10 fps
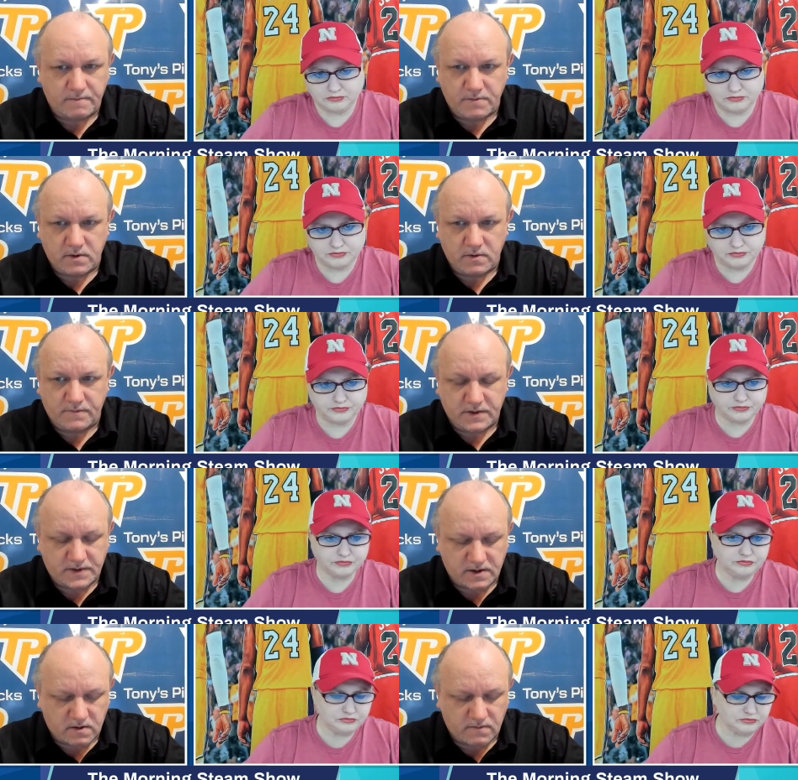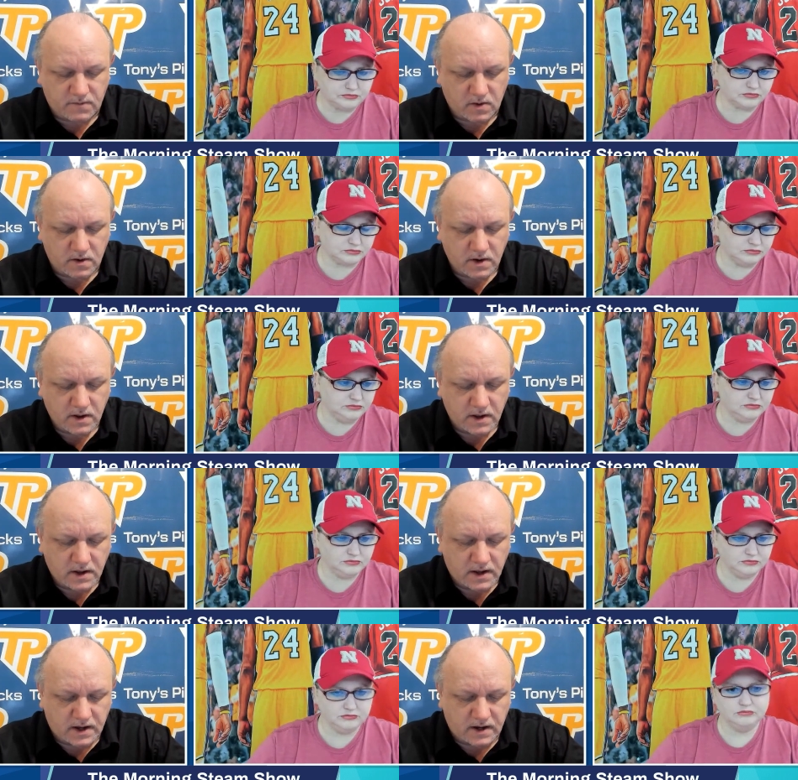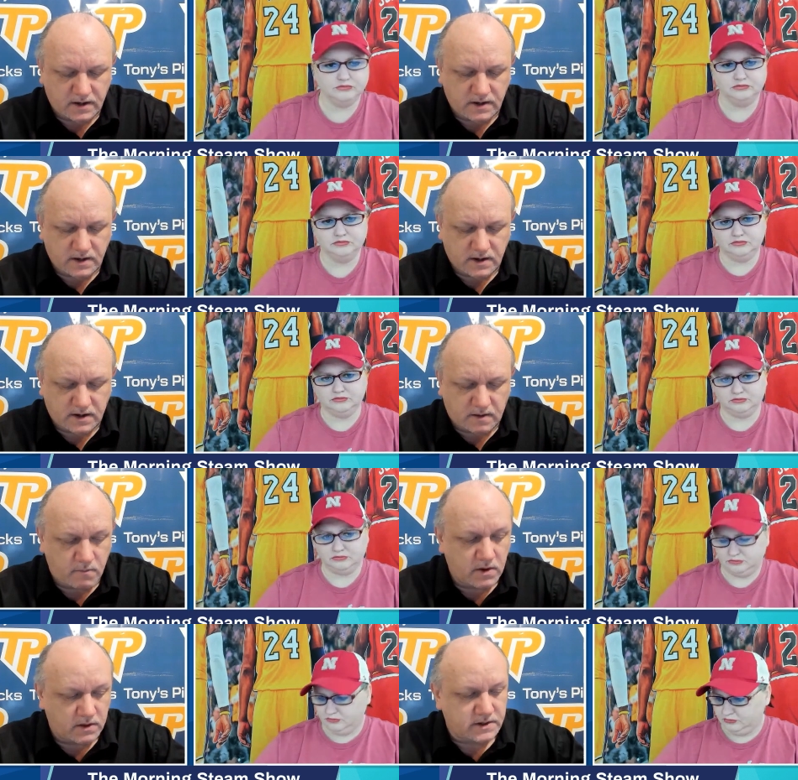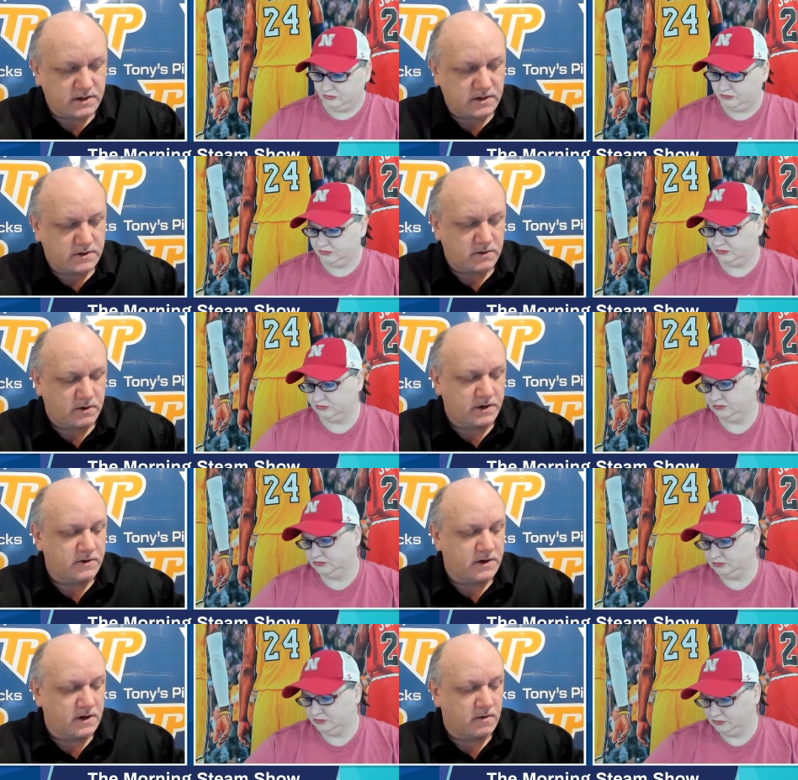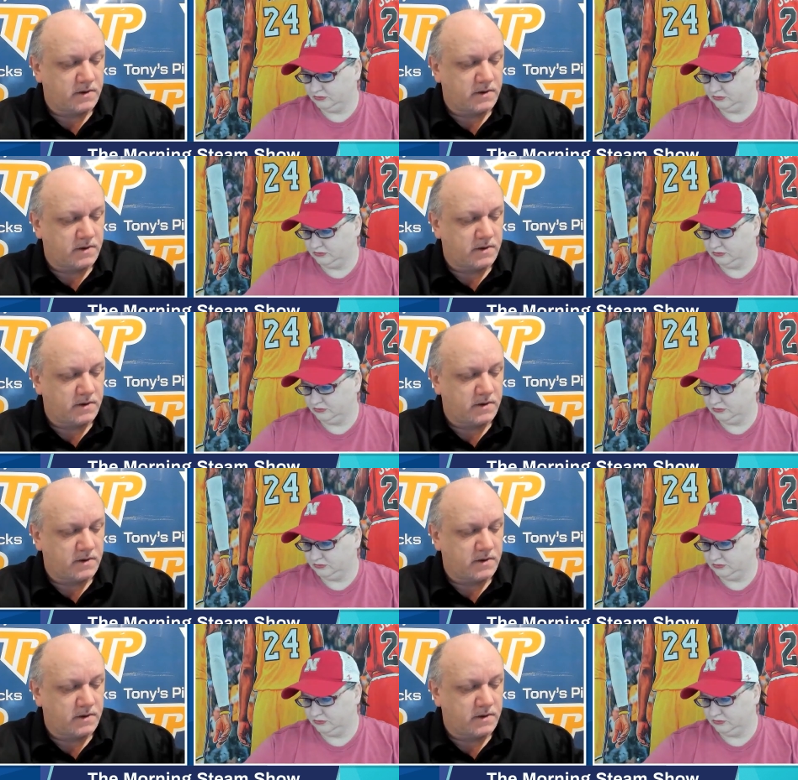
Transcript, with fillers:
Speaker 1: the move to the over. And uh, I'm willing to join you here,